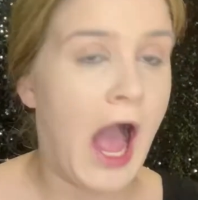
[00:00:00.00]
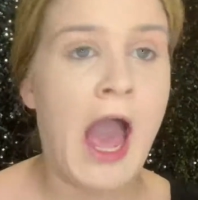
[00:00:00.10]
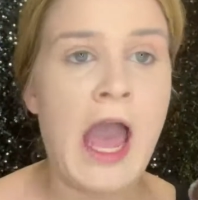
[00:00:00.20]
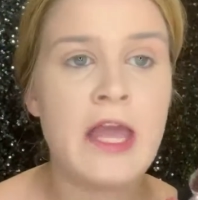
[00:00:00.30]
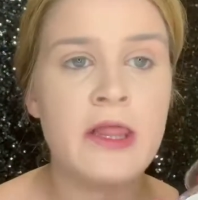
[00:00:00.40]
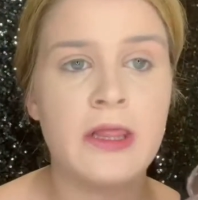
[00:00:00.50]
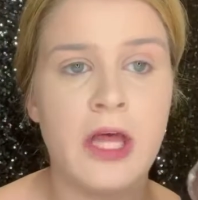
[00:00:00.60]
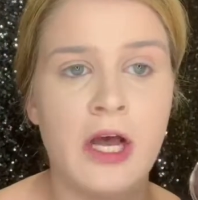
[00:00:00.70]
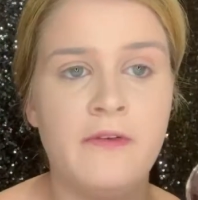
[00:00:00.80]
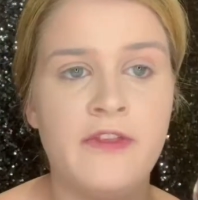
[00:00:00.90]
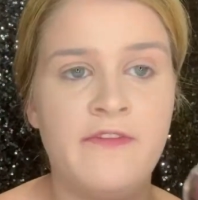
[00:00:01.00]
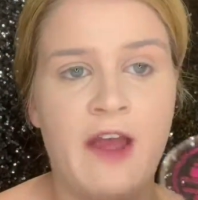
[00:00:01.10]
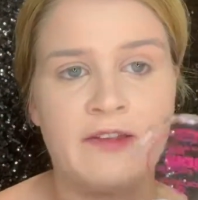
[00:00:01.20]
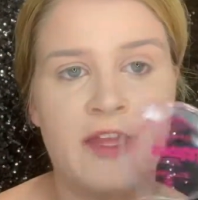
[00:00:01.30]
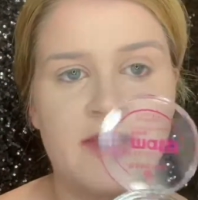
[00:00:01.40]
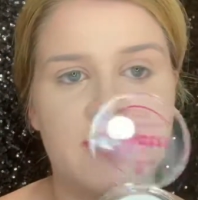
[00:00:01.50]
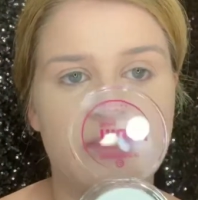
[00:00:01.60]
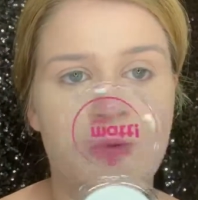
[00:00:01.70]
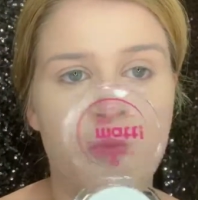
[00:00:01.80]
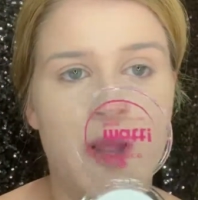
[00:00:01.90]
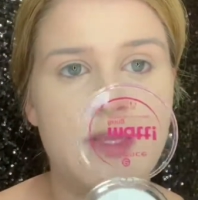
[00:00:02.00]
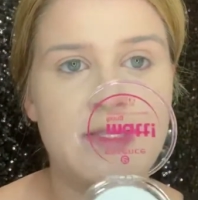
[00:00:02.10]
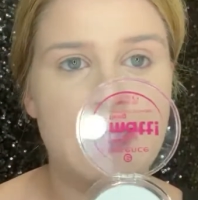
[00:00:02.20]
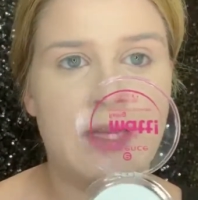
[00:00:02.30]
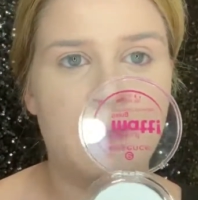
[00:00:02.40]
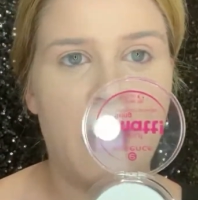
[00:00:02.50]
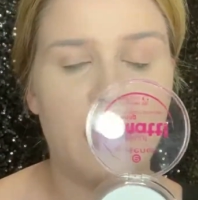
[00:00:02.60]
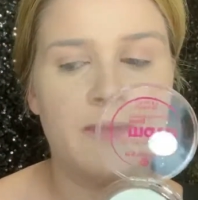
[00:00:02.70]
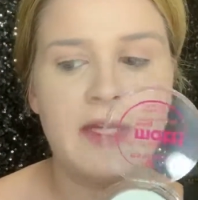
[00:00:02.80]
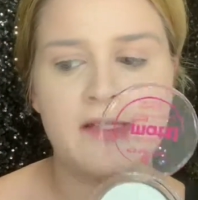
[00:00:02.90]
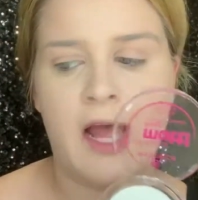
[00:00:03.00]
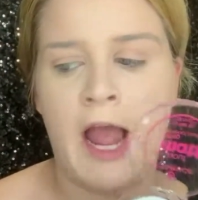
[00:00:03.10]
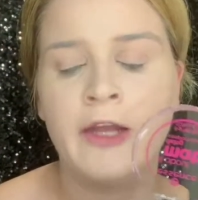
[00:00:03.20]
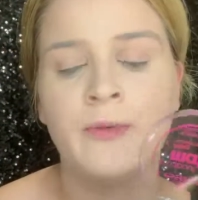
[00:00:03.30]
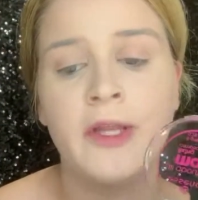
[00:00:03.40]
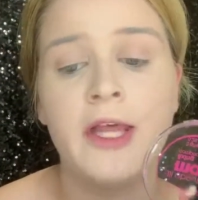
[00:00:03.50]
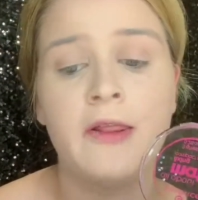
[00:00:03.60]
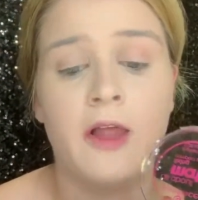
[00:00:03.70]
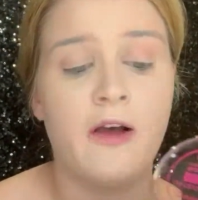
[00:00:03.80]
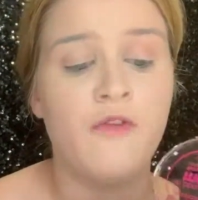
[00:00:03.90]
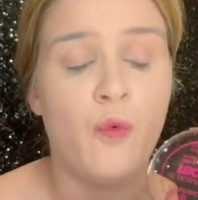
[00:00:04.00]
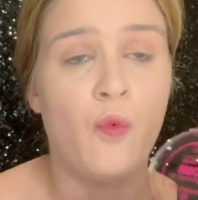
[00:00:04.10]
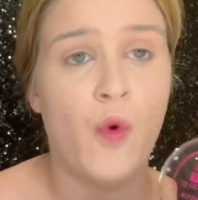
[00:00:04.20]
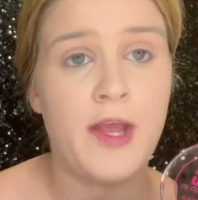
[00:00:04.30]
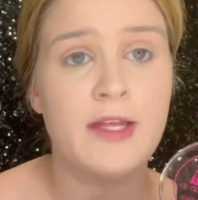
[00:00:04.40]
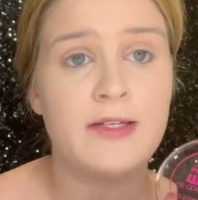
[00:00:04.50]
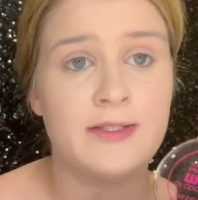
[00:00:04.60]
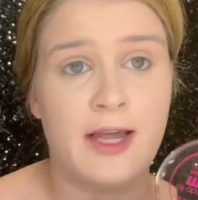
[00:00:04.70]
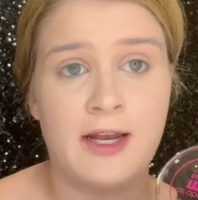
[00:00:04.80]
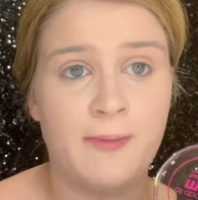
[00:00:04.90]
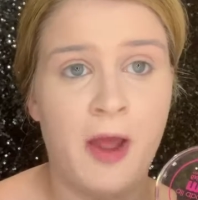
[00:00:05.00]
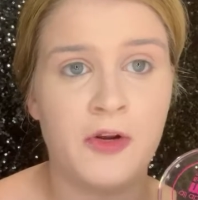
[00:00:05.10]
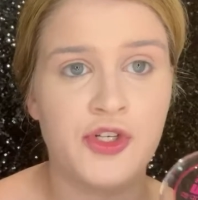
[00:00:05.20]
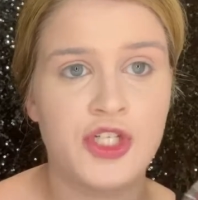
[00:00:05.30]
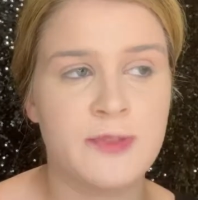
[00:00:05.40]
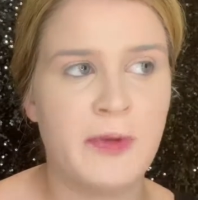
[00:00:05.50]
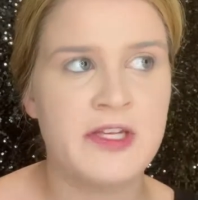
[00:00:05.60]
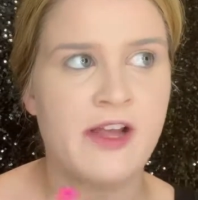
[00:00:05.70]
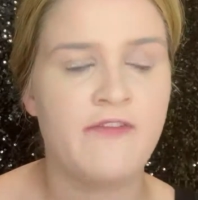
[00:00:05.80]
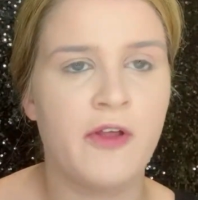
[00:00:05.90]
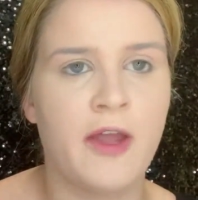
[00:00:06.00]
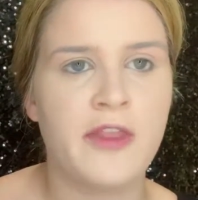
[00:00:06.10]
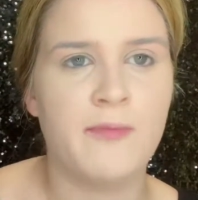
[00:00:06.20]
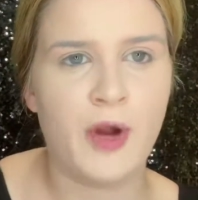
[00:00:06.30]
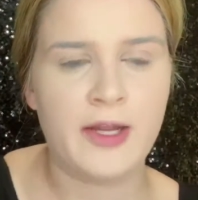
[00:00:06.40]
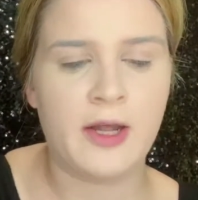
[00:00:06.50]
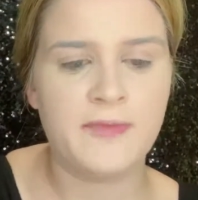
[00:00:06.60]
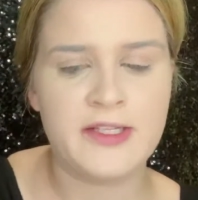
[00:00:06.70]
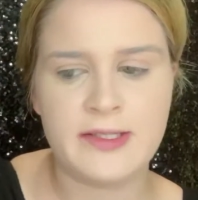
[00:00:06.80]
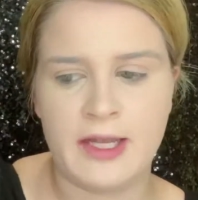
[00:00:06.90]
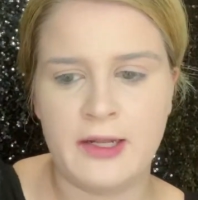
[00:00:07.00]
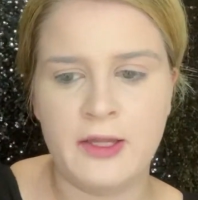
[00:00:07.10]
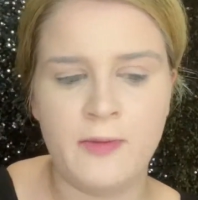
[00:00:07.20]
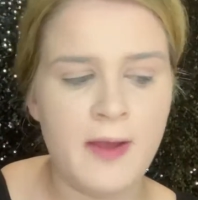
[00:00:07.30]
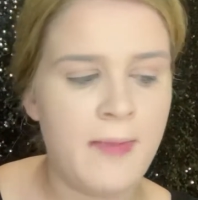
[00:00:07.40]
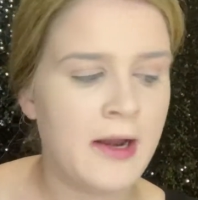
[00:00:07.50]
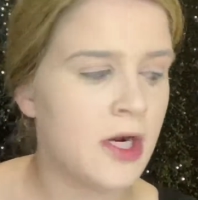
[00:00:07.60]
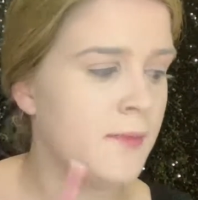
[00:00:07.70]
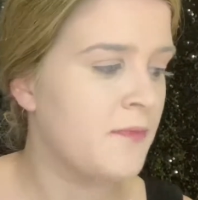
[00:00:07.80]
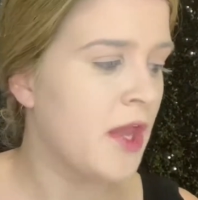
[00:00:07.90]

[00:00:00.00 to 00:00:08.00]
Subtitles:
I love the fact that this is a white setting powder because I really love white setting powders just because I feel like they brighten up the skin a little bit better.